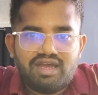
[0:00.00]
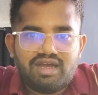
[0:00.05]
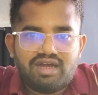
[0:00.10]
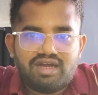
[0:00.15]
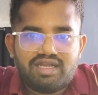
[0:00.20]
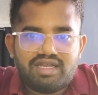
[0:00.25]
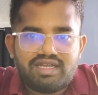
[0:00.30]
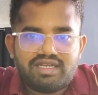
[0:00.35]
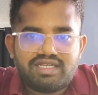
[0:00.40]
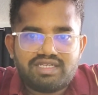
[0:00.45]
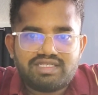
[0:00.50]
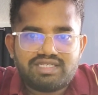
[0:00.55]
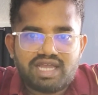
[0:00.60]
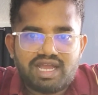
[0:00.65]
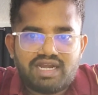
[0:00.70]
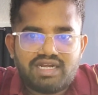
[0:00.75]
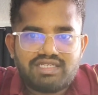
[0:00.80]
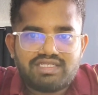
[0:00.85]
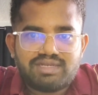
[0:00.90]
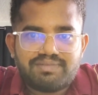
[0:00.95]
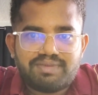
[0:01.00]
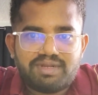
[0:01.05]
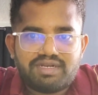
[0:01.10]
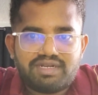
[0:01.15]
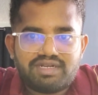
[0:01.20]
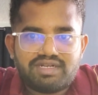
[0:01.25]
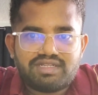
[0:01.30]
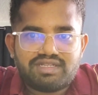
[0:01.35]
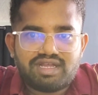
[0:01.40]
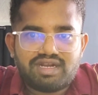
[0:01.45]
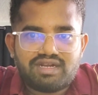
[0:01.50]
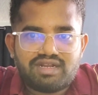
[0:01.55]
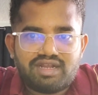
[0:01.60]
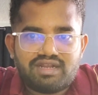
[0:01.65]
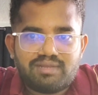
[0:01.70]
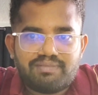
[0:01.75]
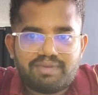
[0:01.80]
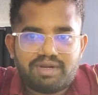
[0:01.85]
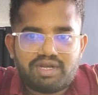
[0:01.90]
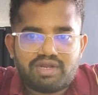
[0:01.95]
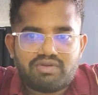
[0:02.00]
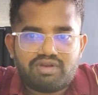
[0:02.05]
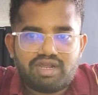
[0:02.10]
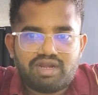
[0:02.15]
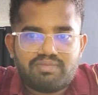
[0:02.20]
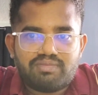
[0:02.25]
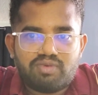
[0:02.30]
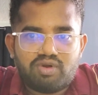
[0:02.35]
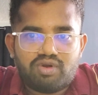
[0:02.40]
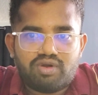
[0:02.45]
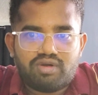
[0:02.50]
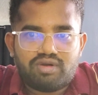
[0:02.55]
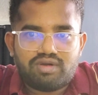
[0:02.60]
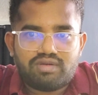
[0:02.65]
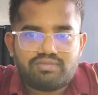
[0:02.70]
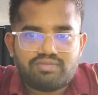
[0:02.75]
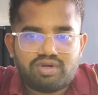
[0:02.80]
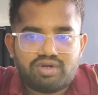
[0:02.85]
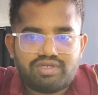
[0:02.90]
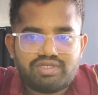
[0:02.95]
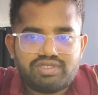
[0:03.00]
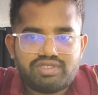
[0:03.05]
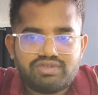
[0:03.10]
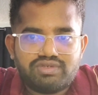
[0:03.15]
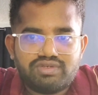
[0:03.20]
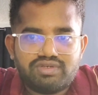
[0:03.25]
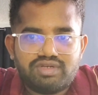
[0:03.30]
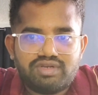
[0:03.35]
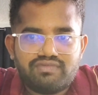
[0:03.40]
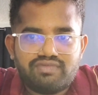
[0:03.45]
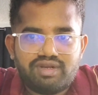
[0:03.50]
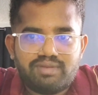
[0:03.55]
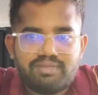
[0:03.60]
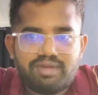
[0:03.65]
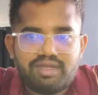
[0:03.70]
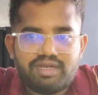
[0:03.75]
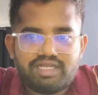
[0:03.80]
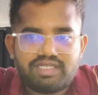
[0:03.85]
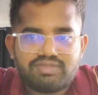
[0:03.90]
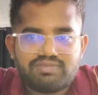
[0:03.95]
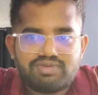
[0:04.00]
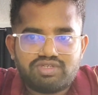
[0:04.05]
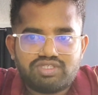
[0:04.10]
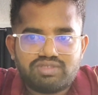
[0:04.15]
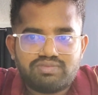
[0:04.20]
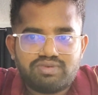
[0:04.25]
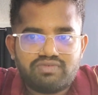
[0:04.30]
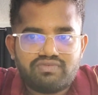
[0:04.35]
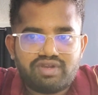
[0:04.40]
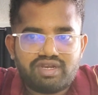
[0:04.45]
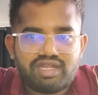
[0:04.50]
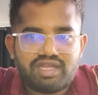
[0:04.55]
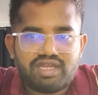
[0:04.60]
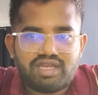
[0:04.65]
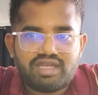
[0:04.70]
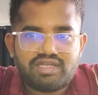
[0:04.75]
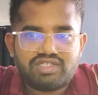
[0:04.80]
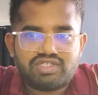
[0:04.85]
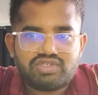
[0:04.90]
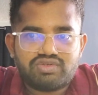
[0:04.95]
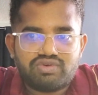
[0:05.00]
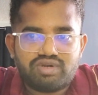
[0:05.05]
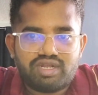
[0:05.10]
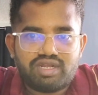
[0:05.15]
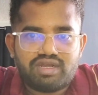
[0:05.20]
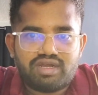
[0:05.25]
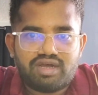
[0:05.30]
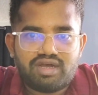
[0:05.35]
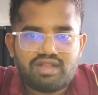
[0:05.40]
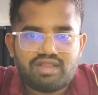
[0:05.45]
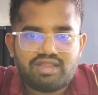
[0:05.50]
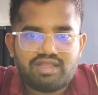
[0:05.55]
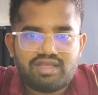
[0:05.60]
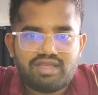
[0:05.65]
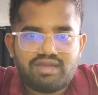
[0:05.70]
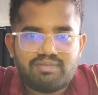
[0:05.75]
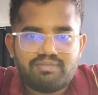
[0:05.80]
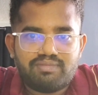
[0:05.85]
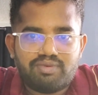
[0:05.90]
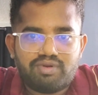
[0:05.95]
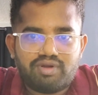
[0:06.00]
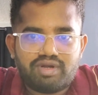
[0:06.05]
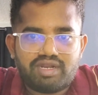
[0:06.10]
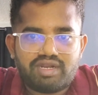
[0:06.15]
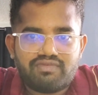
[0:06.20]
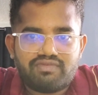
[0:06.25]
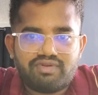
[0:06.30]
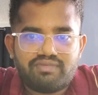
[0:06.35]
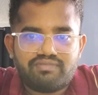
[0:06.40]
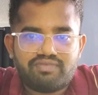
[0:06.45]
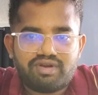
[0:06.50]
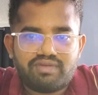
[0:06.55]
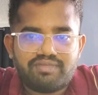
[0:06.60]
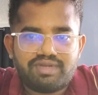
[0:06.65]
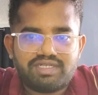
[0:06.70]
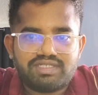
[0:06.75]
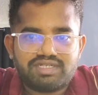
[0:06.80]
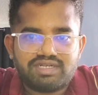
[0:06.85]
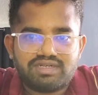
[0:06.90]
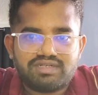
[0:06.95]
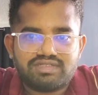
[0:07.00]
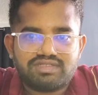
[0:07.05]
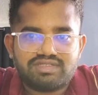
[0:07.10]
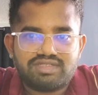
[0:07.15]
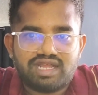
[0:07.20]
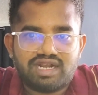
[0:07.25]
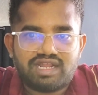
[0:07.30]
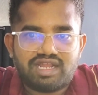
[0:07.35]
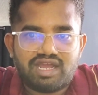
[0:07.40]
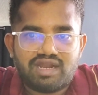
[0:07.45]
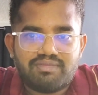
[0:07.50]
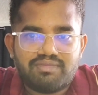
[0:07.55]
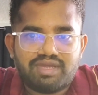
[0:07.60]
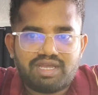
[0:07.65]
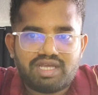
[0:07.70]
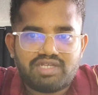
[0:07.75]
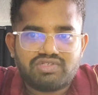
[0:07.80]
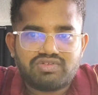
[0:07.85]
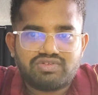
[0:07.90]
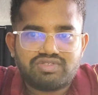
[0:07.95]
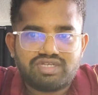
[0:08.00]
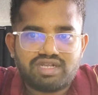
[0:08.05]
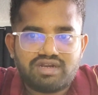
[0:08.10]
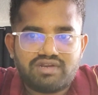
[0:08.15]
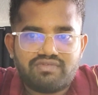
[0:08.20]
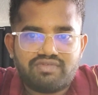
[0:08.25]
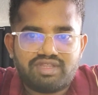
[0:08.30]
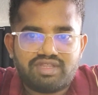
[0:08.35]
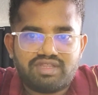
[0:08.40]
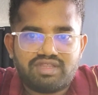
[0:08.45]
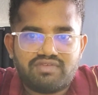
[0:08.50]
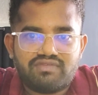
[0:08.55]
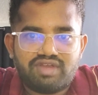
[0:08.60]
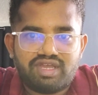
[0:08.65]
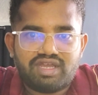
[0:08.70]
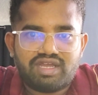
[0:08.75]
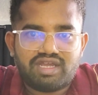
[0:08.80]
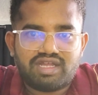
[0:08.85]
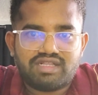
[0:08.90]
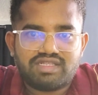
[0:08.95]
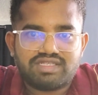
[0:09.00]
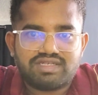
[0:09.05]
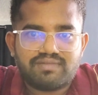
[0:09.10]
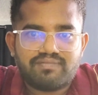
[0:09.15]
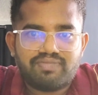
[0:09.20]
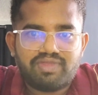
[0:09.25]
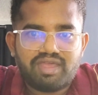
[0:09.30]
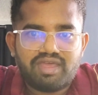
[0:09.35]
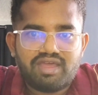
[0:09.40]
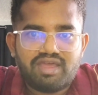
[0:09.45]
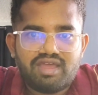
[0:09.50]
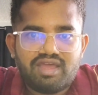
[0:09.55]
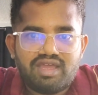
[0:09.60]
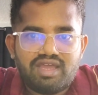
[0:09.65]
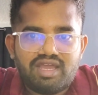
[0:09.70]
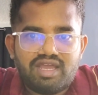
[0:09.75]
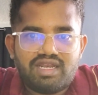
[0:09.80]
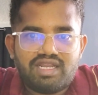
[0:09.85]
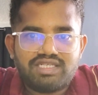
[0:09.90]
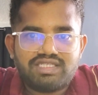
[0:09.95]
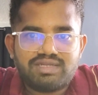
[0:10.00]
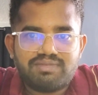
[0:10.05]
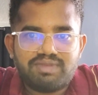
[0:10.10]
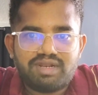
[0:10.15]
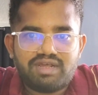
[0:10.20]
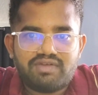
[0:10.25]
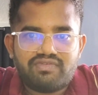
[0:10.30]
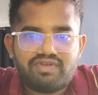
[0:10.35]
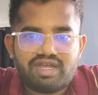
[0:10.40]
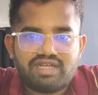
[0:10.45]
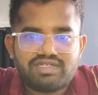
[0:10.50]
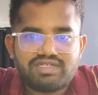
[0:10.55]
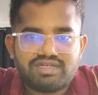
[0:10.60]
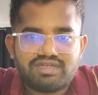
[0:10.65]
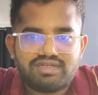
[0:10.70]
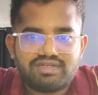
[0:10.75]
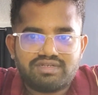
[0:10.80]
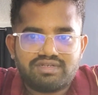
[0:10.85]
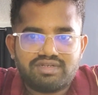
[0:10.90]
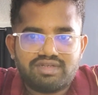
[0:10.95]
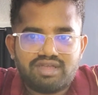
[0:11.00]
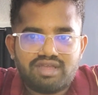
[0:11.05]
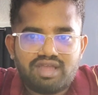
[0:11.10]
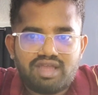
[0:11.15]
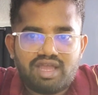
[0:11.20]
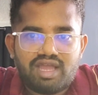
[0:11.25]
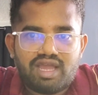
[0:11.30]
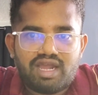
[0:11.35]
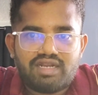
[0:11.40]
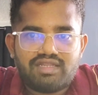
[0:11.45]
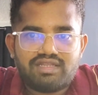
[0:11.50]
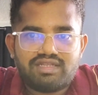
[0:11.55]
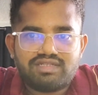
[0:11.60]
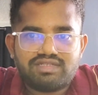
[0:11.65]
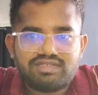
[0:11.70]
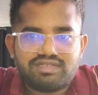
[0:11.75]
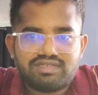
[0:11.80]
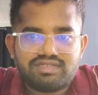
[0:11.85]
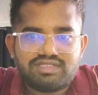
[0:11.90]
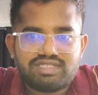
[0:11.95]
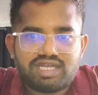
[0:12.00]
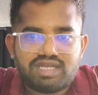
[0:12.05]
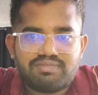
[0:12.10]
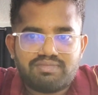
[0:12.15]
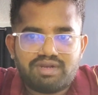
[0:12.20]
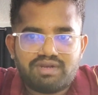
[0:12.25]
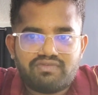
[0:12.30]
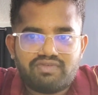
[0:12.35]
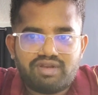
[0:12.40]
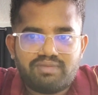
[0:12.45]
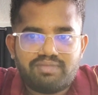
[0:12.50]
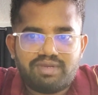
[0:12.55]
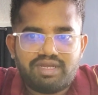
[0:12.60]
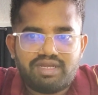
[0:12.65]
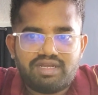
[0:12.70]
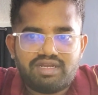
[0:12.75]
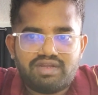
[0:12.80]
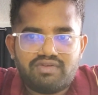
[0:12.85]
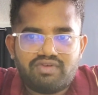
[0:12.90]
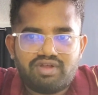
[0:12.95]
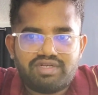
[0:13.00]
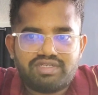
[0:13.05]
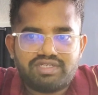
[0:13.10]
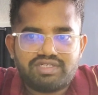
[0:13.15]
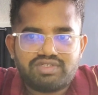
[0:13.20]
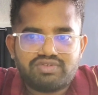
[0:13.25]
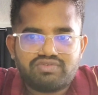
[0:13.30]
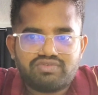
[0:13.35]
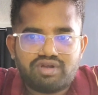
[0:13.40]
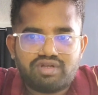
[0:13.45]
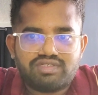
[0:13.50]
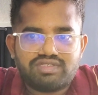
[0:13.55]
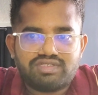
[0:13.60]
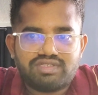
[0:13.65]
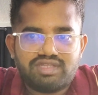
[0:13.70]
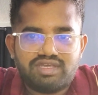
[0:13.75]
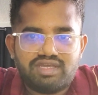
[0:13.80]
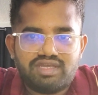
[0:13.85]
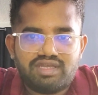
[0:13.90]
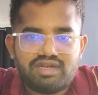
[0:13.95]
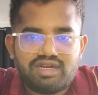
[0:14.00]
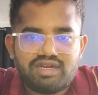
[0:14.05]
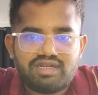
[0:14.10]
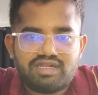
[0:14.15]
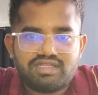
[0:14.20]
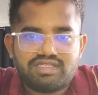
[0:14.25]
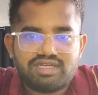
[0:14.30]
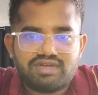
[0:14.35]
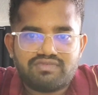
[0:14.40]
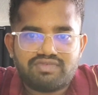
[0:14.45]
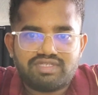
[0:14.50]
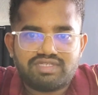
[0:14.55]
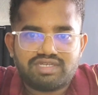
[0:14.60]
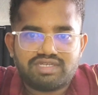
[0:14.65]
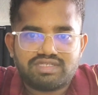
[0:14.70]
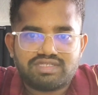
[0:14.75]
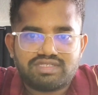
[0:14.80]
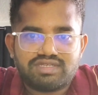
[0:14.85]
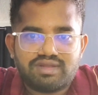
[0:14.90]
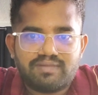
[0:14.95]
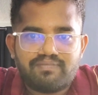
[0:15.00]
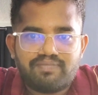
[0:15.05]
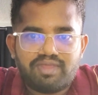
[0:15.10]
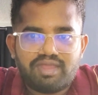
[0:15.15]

It is anticipated that a particular module will be responsible for storing all the important information that can be associated with the vehicles. In a similar fashion, another segment will be devoted towards the rental services.